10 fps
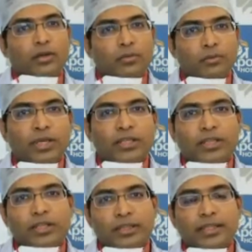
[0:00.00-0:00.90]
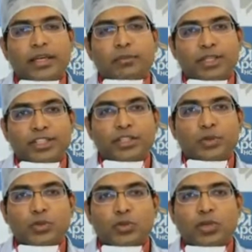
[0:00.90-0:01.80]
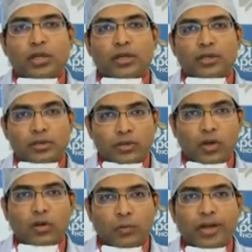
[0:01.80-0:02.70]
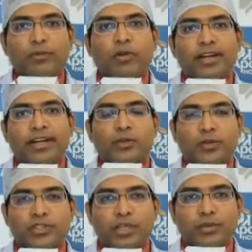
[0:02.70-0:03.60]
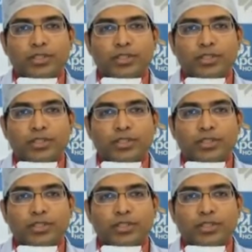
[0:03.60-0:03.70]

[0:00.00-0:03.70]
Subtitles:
But here patient, you should not wait for headache to establish,